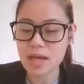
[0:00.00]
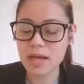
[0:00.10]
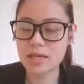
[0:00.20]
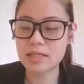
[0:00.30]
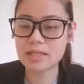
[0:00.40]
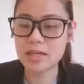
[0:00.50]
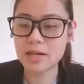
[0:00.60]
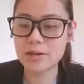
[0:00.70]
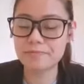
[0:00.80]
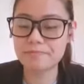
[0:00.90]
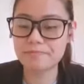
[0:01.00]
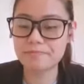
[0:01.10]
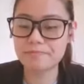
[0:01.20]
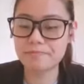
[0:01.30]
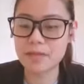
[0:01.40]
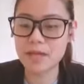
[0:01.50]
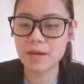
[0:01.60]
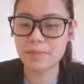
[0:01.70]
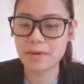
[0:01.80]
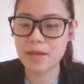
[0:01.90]
And um,
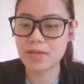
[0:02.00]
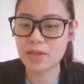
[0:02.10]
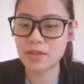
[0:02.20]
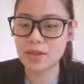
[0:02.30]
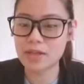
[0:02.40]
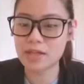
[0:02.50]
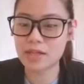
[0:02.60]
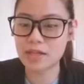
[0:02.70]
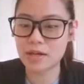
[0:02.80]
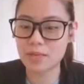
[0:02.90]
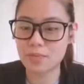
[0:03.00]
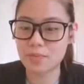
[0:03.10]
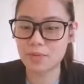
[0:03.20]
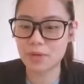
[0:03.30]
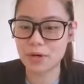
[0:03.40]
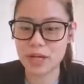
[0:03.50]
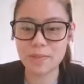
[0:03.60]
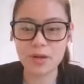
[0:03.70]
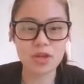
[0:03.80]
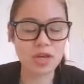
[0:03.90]
yeah, I think that's uh, pretty
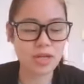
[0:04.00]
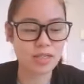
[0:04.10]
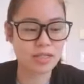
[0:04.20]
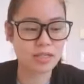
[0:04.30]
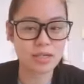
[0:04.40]
much it.